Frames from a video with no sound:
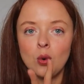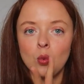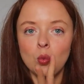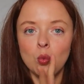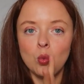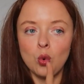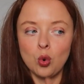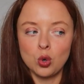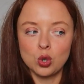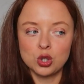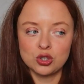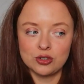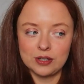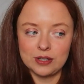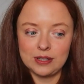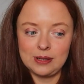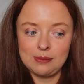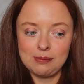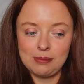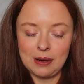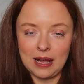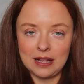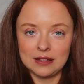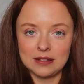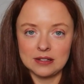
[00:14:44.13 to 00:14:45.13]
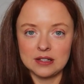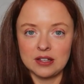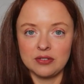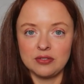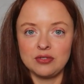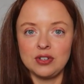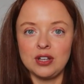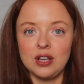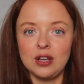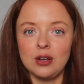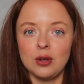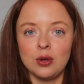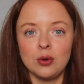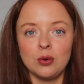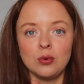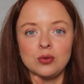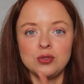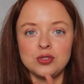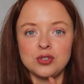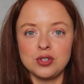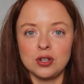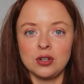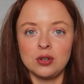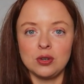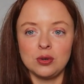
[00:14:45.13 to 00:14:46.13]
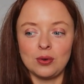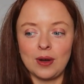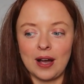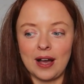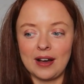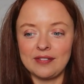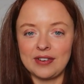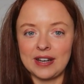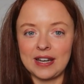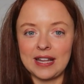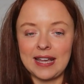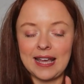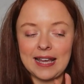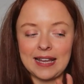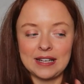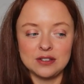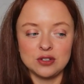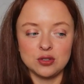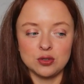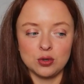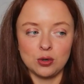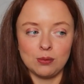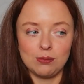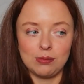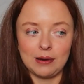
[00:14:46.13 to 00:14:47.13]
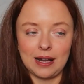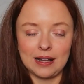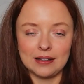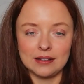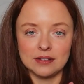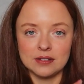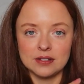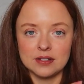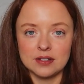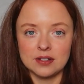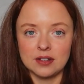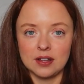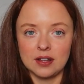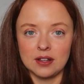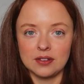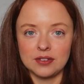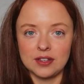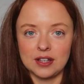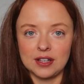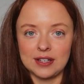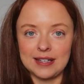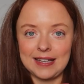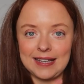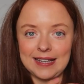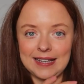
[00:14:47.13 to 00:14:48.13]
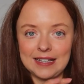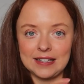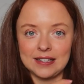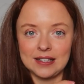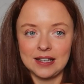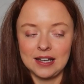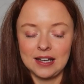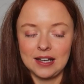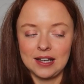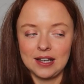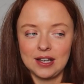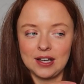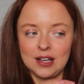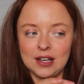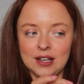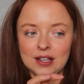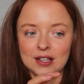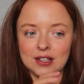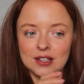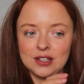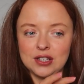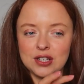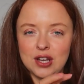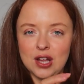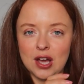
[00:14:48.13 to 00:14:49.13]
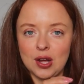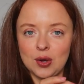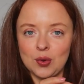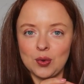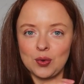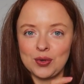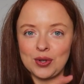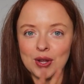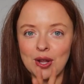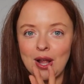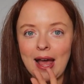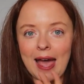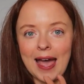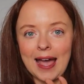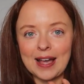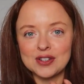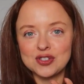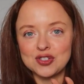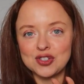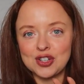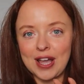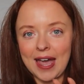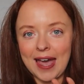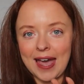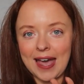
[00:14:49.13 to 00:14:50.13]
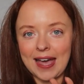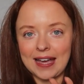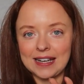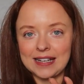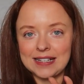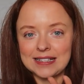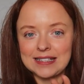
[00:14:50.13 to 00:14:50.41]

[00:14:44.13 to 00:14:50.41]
watering your plants if you do have any indoor plants that need, you know, extra care and